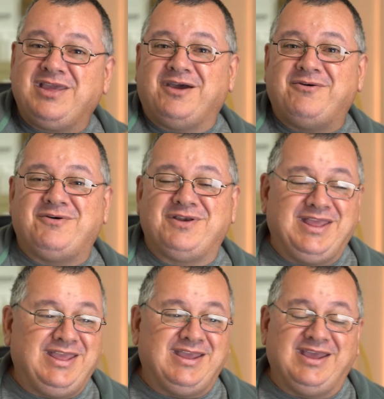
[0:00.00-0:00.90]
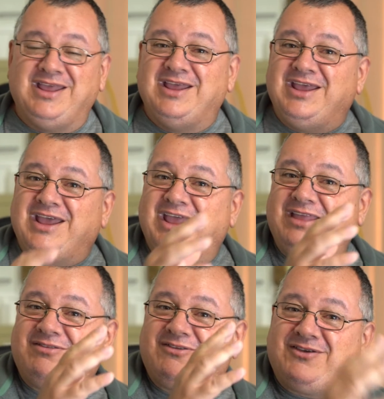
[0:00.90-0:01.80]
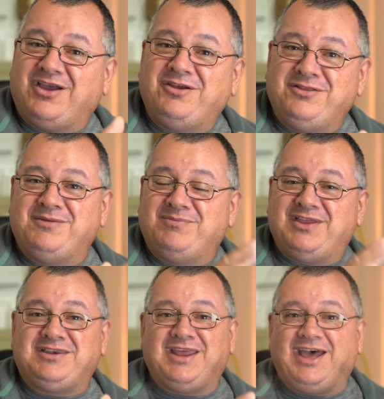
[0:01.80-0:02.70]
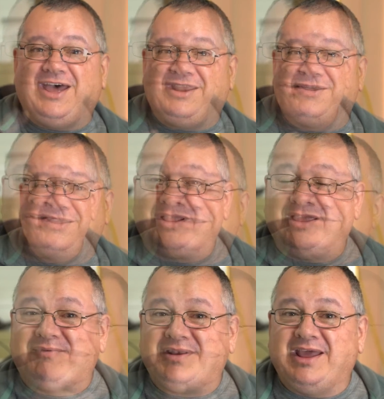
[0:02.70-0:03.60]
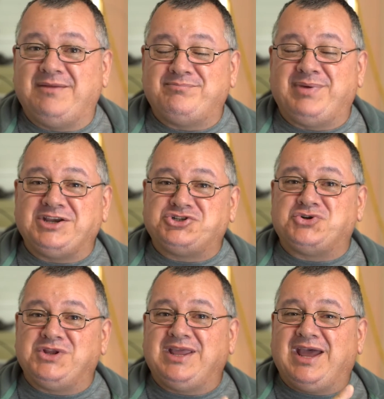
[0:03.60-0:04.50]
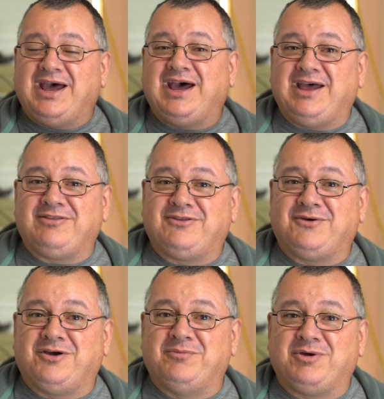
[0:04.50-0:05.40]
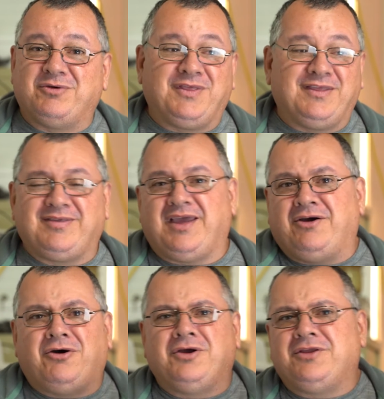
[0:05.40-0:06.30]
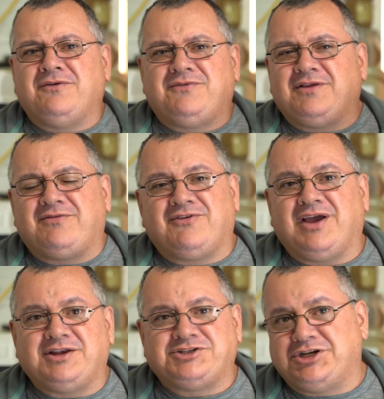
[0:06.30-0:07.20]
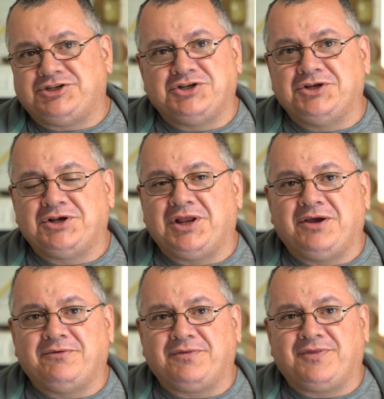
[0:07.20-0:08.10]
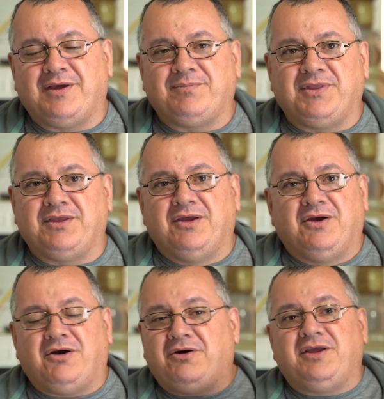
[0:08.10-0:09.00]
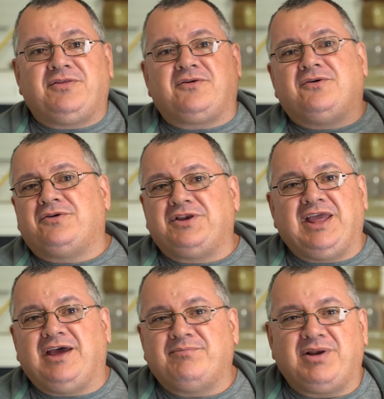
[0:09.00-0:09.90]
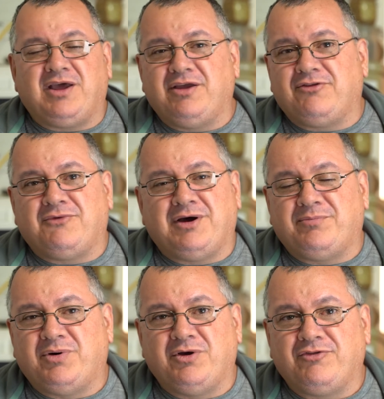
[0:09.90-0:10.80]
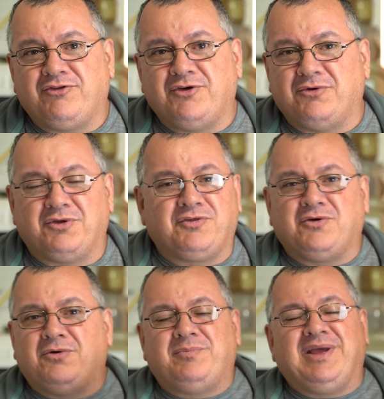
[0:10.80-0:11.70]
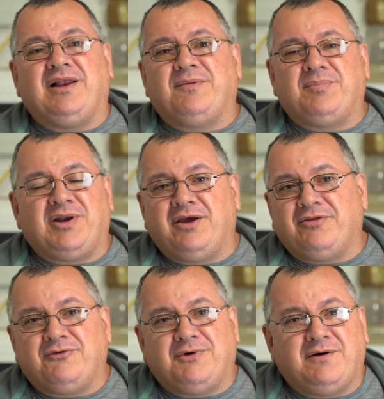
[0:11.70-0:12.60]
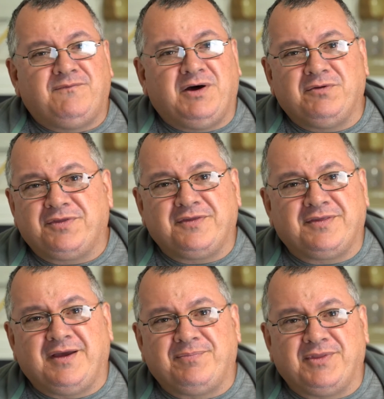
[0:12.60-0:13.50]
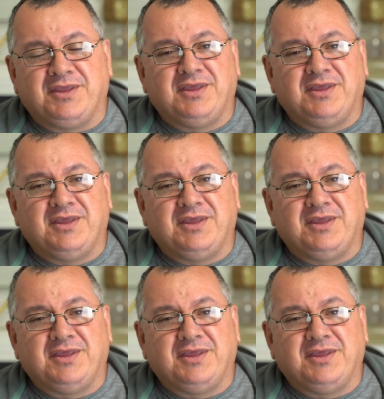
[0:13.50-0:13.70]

on here and show them the data, giving that battery a hard time. Or they say, oh, you discharged it too low or something. Oh, it's gone down below 12.2, or it's gone below 12 volts or something.